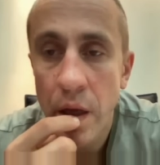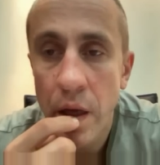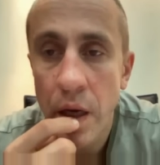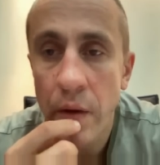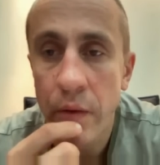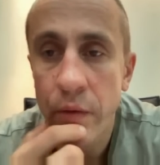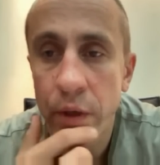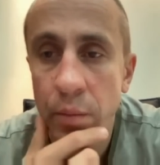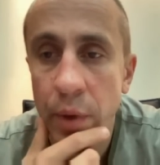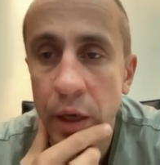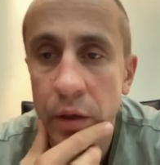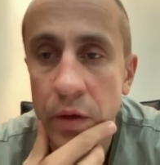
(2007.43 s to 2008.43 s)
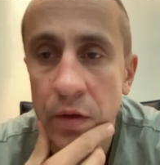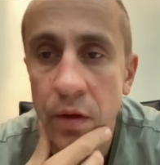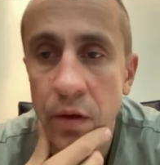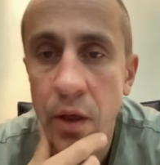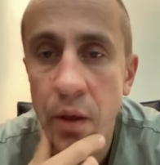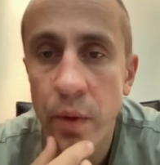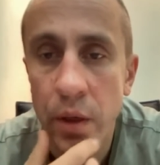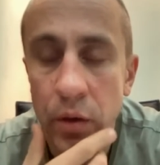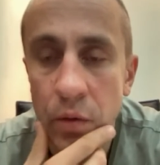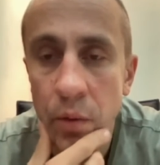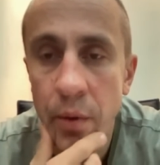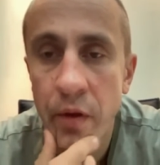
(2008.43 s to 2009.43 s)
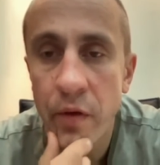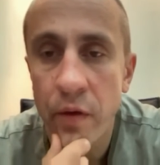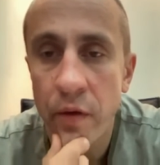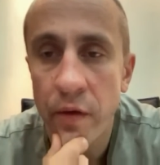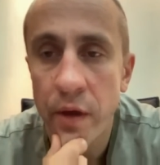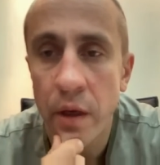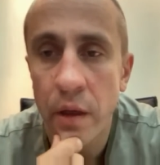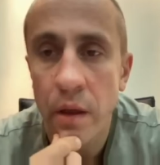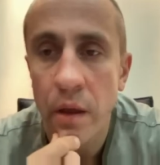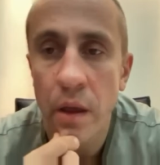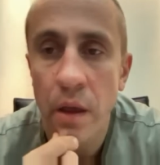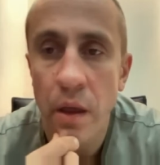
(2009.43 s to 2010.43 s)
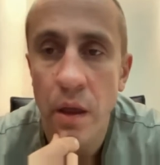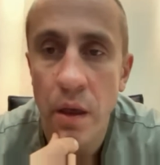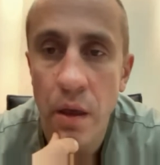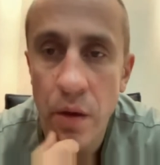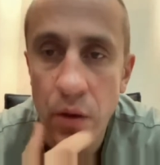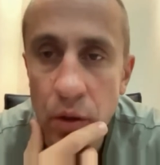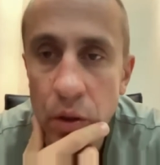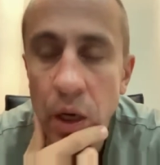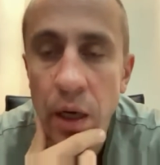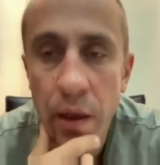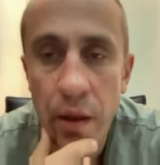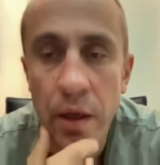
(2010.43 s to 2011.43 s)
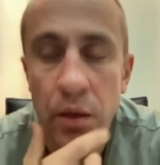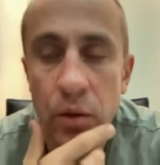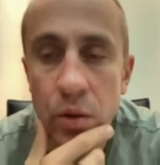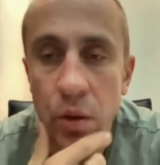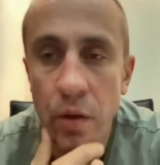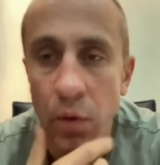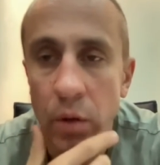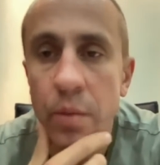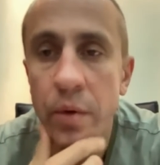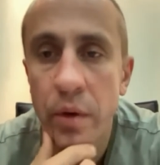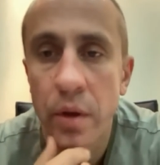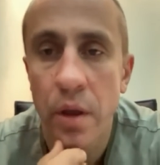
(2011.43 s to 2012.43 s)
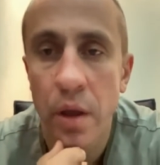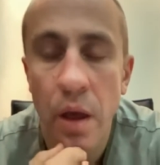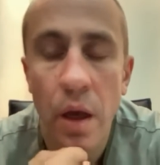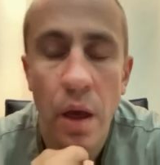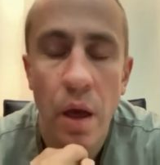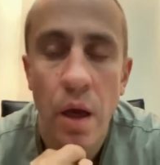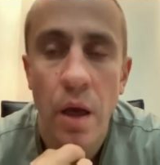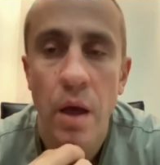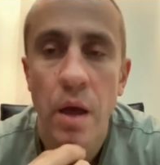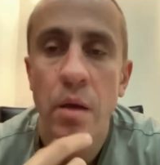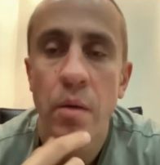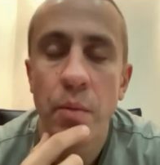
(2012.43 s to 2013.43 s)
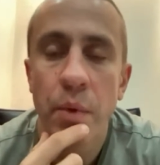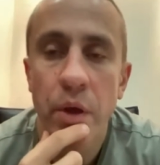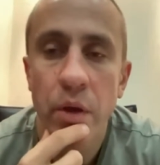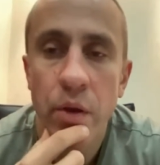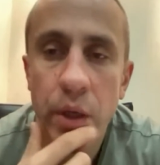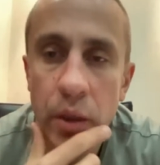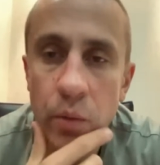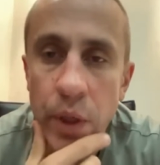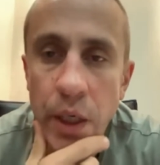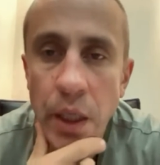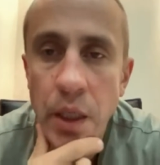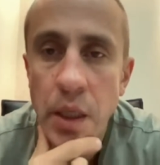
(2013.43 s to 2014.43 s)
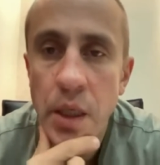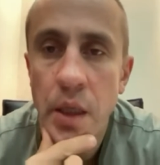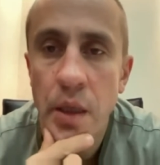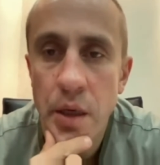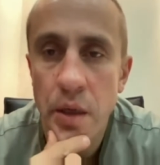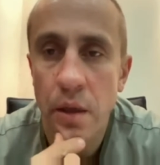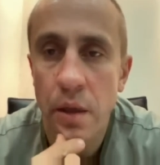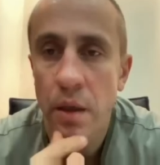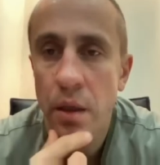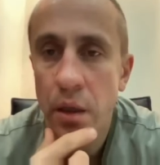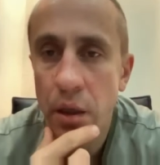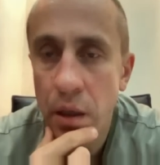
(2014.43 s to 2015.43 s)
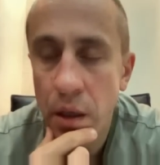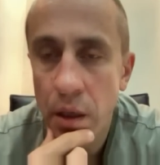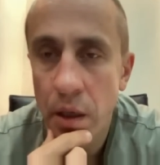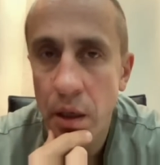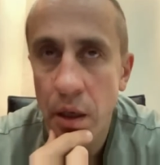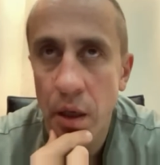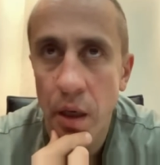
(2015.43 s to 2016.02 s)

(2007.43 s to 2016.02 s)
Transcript: How to get back USDT without swapping to USDN? Yeah, I think you should swap because you can wait till you